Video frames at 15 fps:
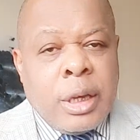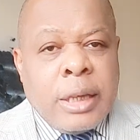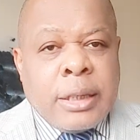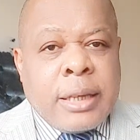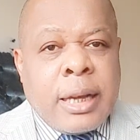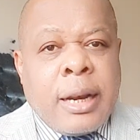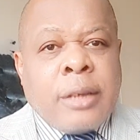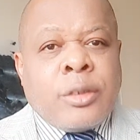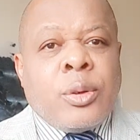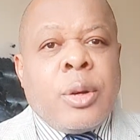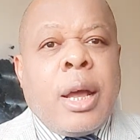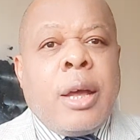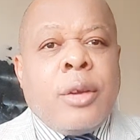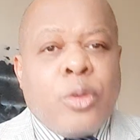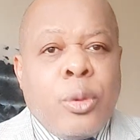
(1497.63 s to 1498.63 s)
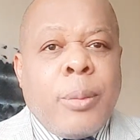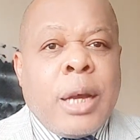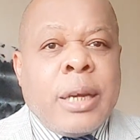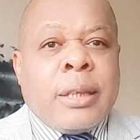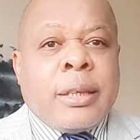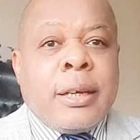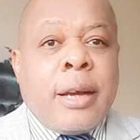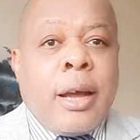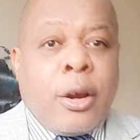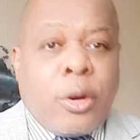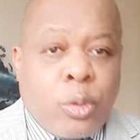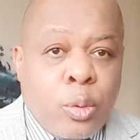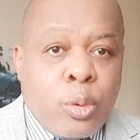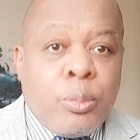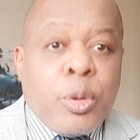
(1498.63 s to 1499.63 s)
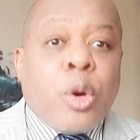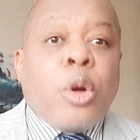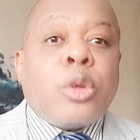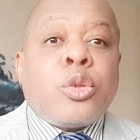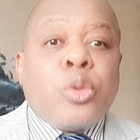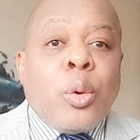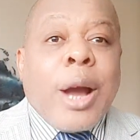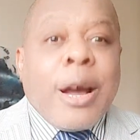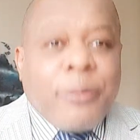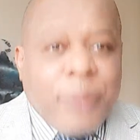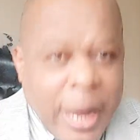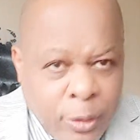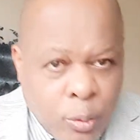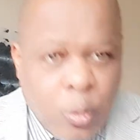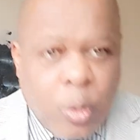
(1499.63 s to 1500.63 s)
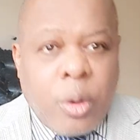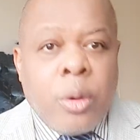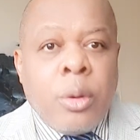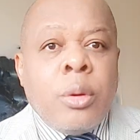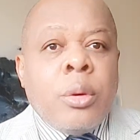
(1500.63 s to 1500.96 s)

international humanitarian rule because you can fight war.